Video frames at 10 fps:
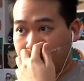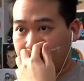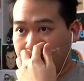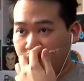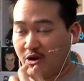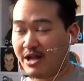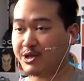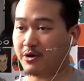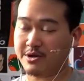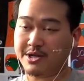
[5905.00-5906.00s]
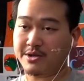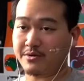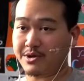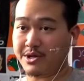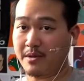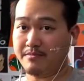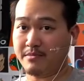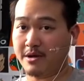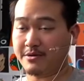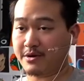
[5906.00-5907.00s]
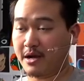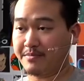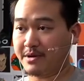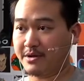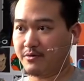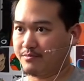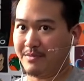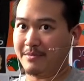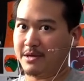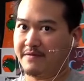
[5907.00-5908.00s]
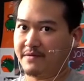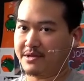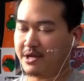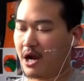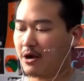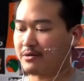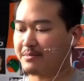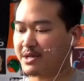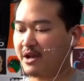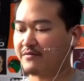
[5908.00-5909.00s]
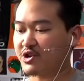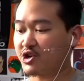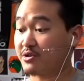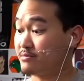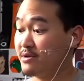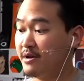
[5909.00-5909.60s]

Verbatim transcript: TransArts or some other company, or maybe even Takara themselves, should